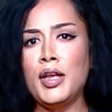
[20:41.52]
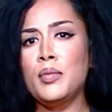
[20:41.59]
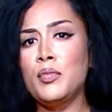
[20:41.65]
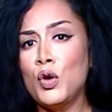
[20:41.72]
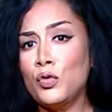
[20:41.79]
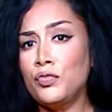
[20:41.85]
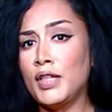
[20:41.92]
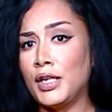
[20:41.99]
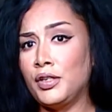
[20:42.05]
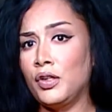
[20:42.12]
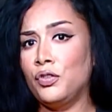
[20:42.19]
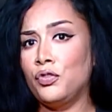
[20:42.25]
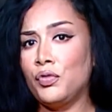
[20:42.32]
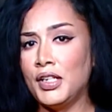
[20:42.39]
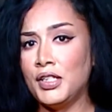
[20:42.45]
In a move that
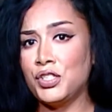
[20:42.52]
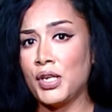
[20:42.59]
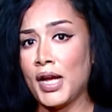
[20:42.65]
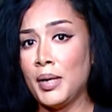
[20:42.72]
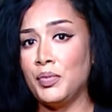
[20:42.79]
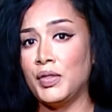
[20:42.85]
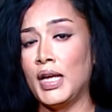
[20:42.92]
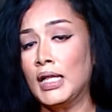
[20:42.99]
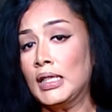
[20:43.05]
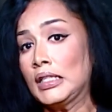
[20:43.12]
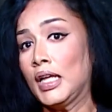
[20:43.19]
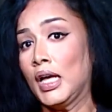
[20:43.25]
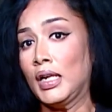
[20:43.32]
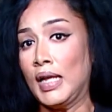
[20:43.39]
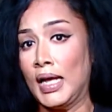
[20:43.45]
could reshape the
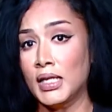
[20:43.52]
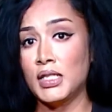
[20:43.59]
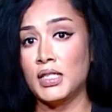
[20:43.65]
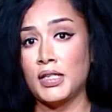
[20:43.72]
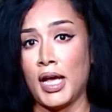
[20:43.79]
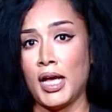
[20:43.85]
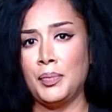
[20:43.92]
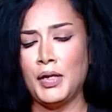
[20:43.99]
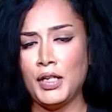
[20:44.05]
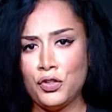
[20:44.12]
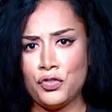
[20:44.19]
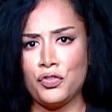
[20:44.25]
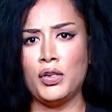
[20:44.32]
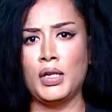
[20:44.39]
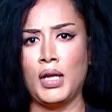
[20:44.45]
healthcare landscape in
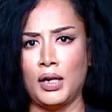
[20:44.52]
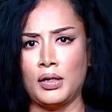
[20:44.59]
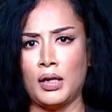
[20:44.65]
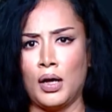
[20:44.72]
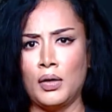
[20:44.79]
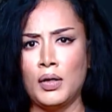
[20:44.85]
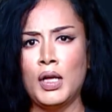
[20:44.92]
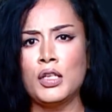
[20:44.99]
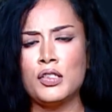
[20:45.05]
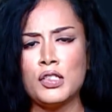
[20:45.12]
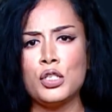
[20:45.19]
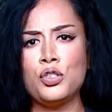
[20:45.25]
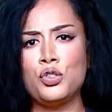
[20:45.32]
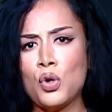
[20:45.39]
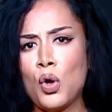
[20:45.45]
Sri Lanka,
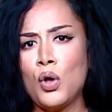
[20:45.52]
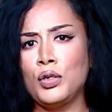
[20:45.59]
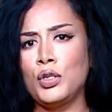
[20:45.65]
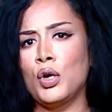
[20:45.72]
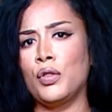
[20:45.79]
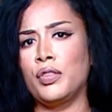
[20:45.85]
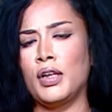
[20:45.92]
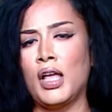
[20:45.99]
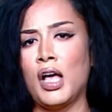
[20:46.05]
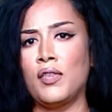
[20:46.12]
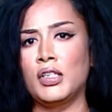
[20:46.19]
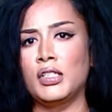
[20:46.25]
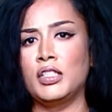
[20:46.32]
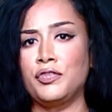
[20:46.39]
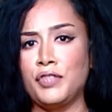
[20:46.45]
Sir John
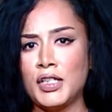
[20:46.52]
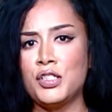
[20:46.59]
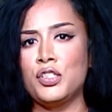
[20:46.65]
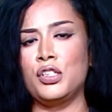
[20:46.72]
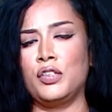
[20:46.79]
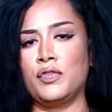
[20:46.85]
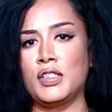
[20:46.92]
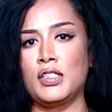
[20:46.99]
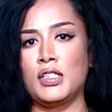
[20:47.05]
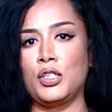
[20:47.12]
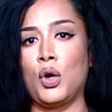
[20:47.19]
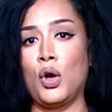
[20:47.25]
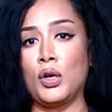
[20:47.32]
Kotalavala Defence University